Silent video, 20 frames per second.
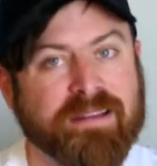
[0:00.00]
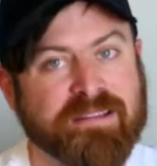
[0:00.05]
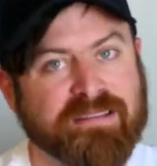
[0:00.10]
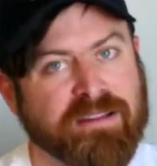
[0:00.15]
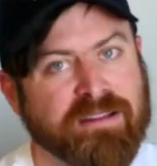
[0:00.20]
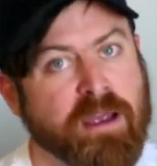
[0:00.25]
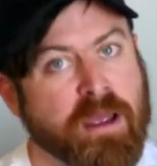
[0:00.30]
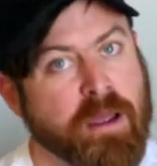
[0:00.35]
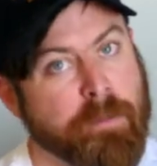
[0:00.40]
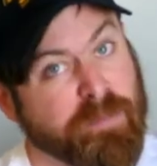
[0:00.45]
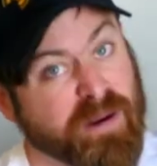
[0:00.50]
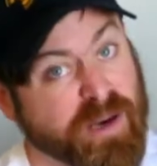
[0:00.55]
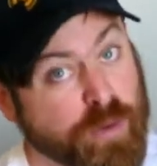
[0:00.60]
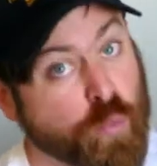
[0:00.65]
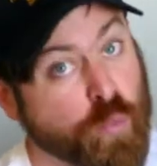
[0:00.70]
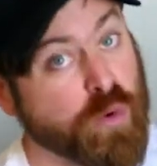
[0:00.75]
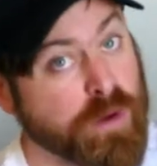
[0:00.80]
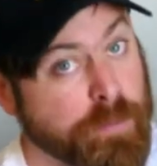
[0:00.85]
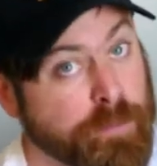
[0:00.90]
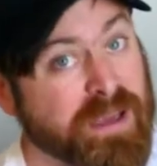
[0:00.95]
this, but
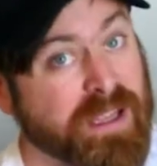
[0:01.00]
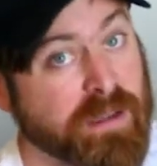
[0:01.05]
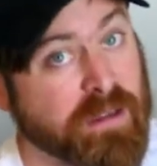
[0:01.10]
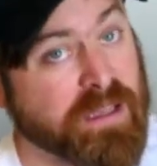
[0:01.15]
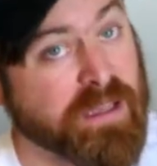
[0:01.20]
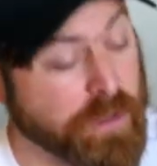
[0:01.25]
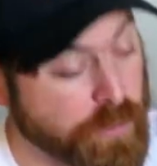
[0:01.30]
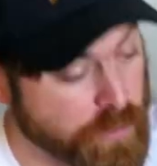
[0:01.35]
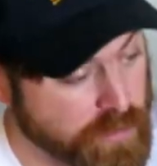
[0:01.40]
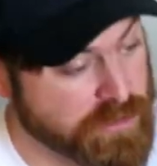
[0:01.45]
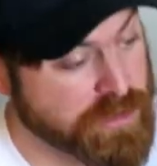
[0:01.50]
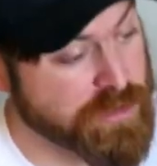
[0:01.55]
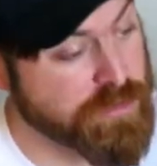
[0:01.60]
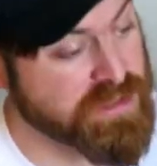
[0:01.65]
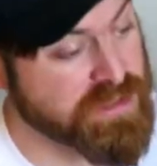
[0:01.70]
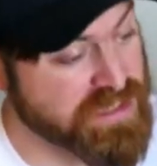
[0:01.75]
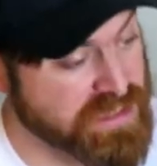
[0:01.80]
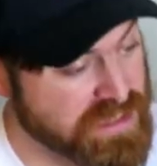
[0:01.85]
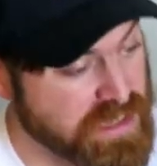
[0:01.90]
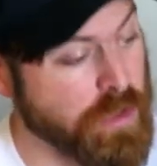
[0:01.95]
it would be illegal to
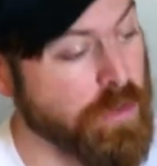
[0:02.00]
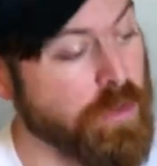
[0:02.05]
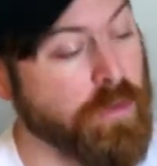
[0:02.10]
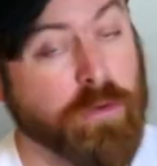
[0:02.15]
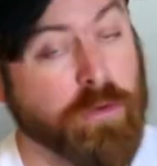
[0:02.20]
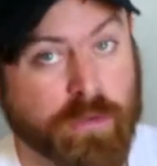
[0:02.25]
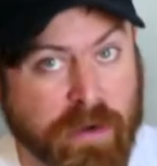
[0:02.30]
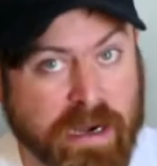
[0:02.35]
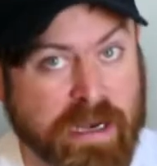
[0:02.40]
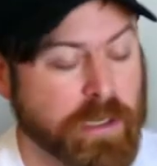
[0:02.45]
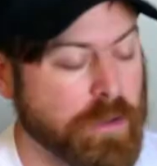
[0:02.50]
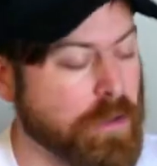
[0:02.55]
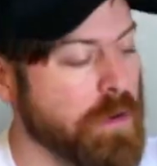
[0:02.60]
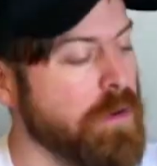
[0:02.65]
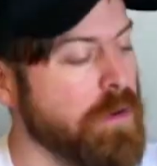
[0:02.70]
steal credit